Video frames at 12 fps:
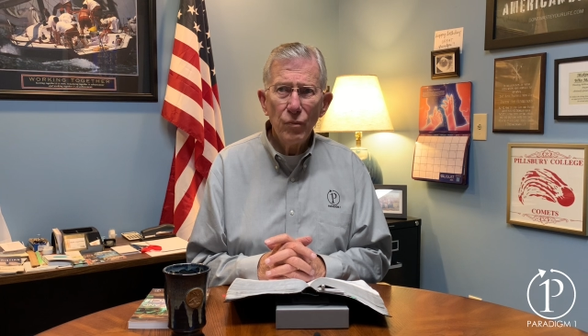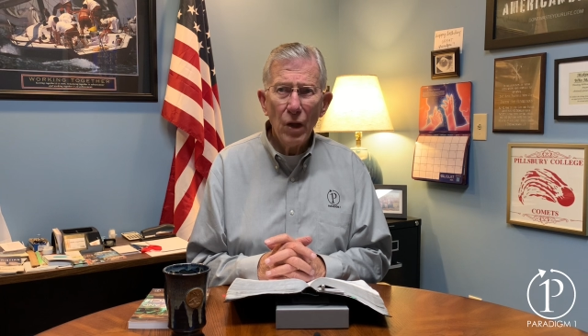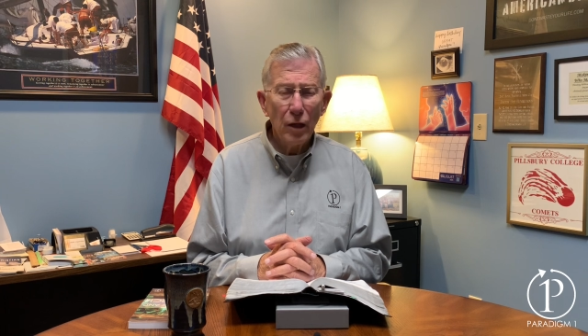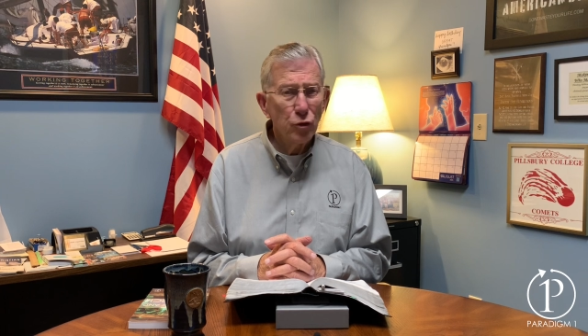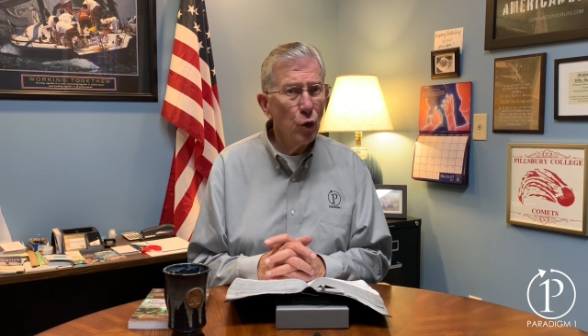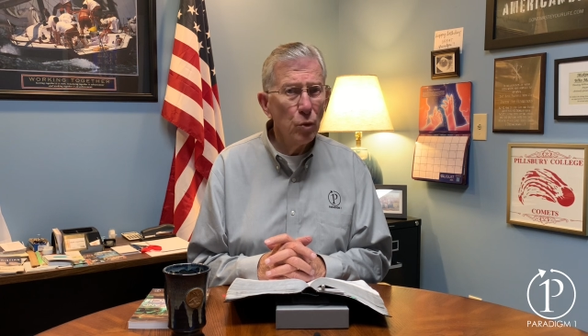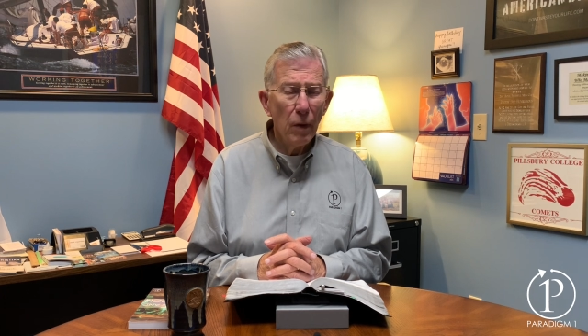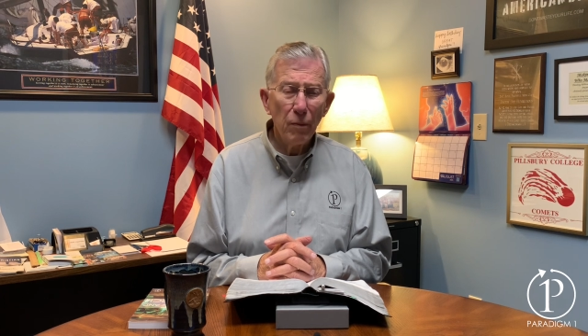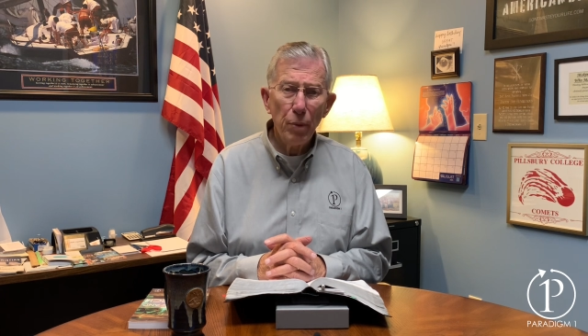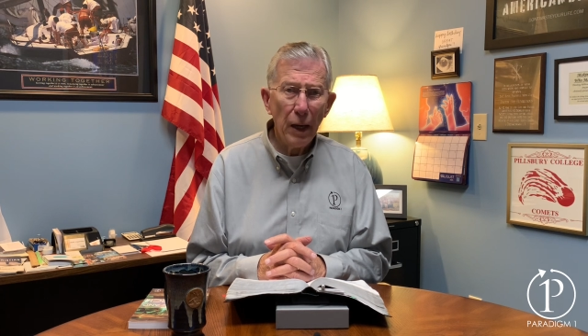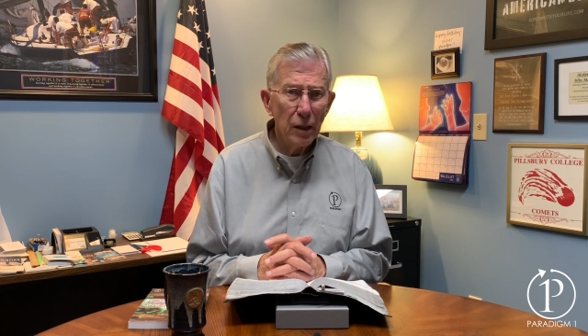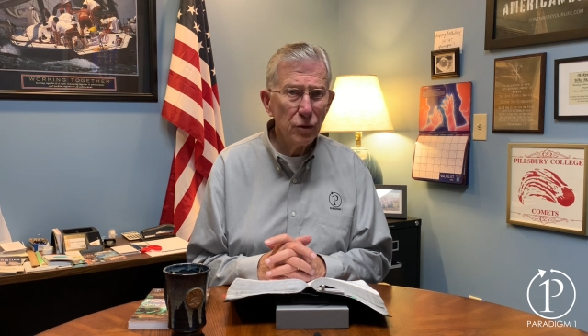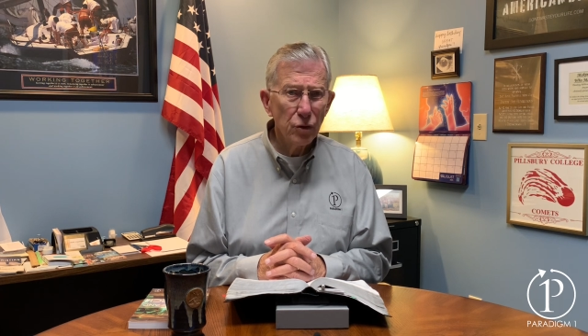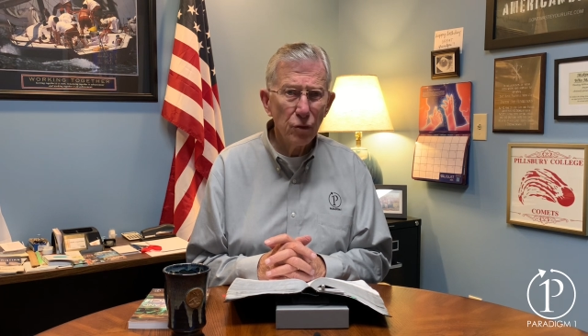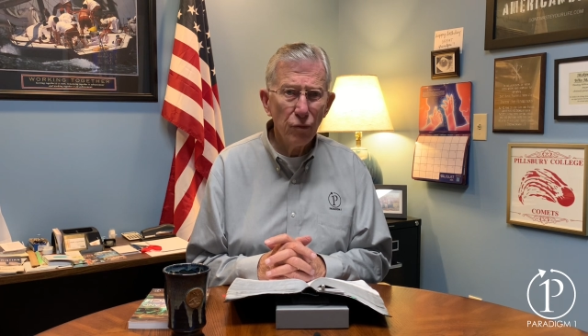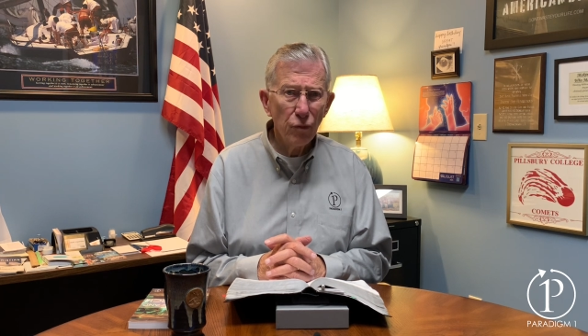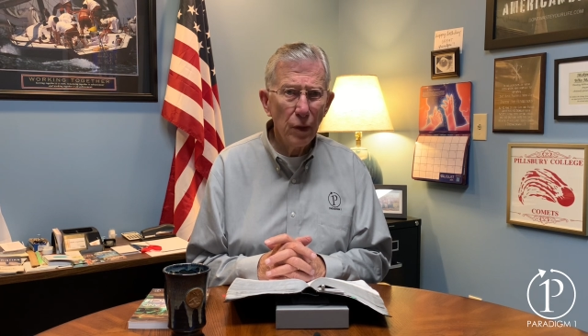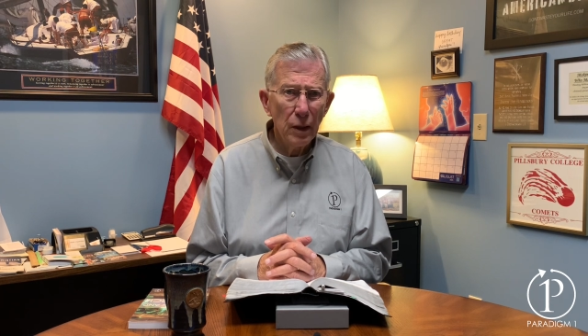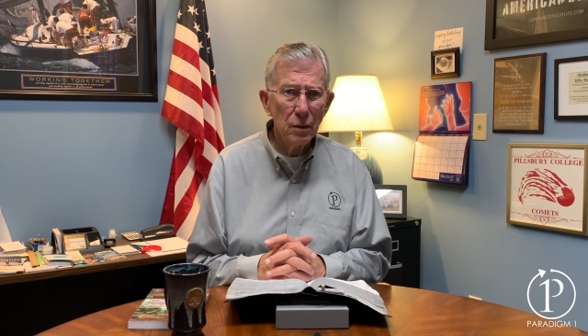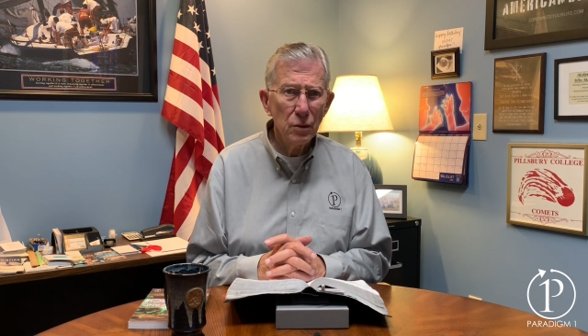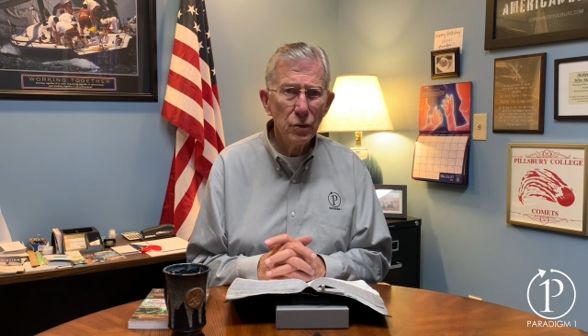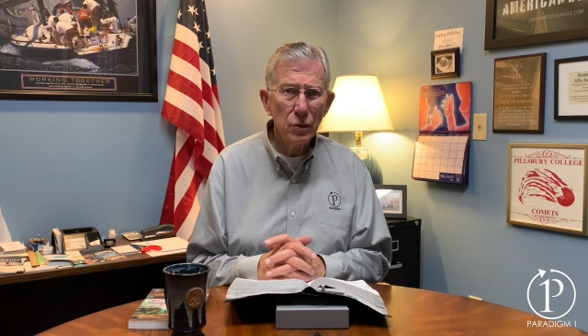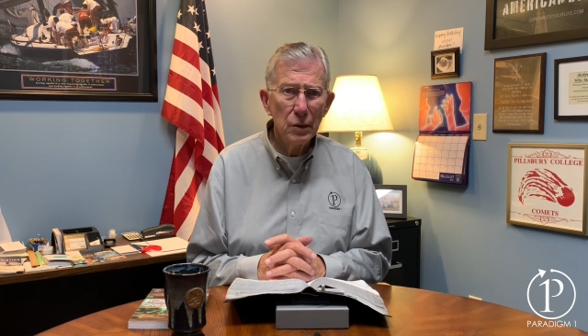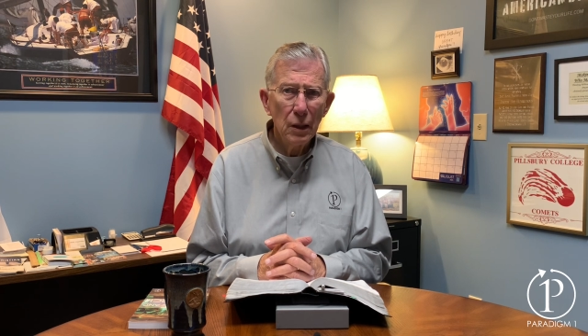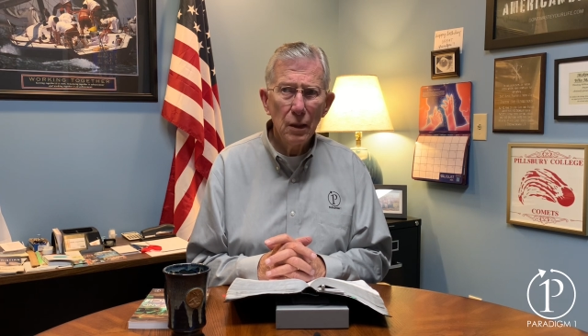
I told my pastor friends.